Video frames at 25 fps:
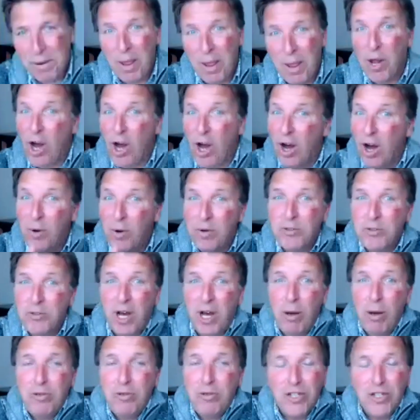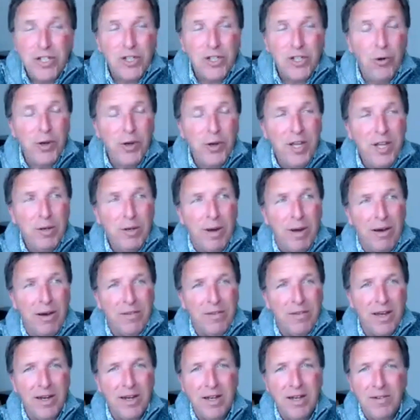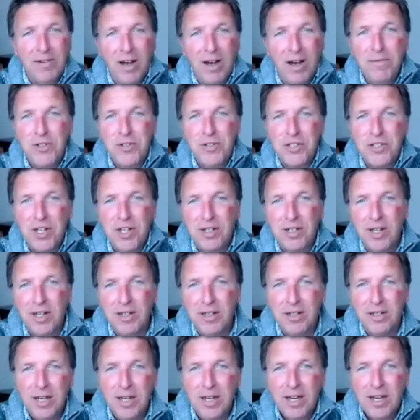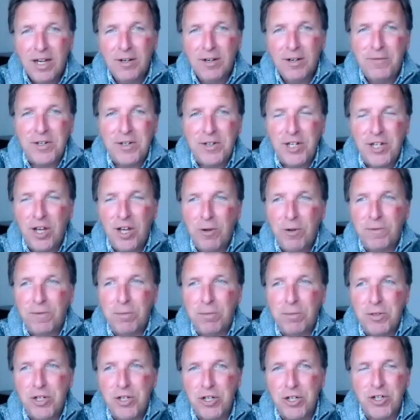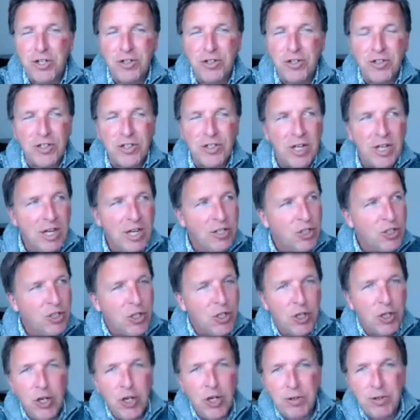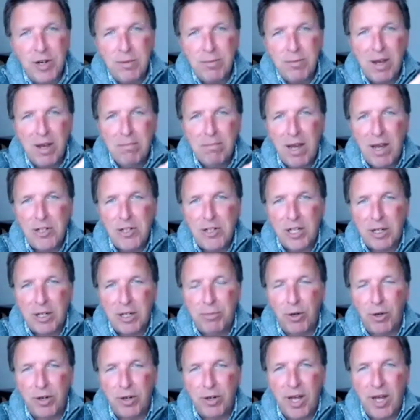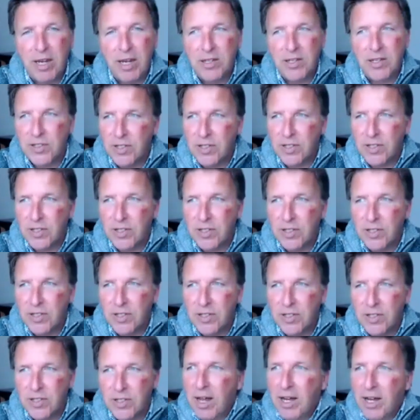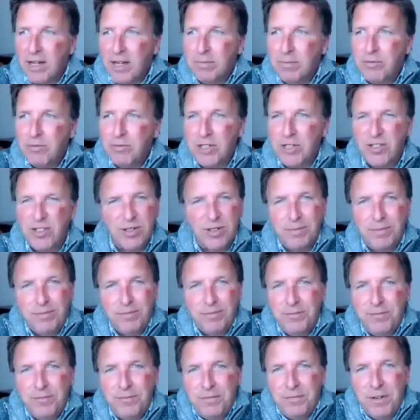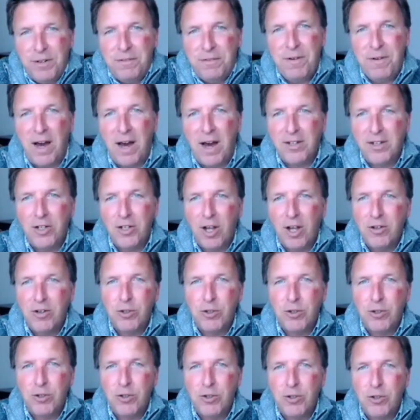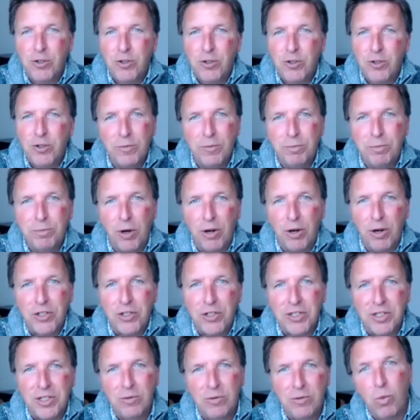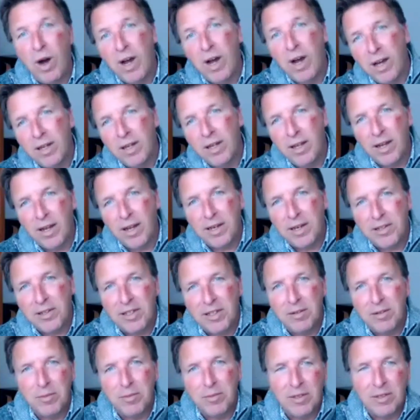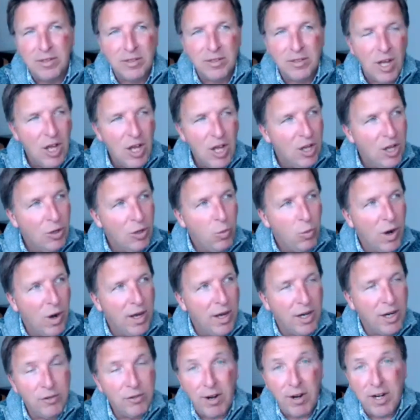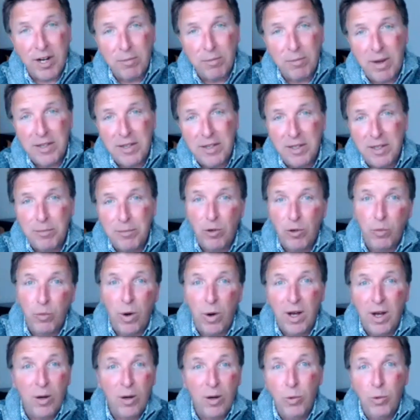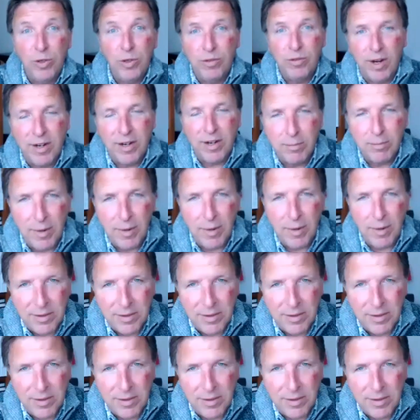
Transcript: I was, I was, just talking about that. I, have just done a, a video for magicians touring my magic bookcases. Uh, just to for fun, you know, talking about old books and why I like them and why I'd recommend them or why I wouldn't recommend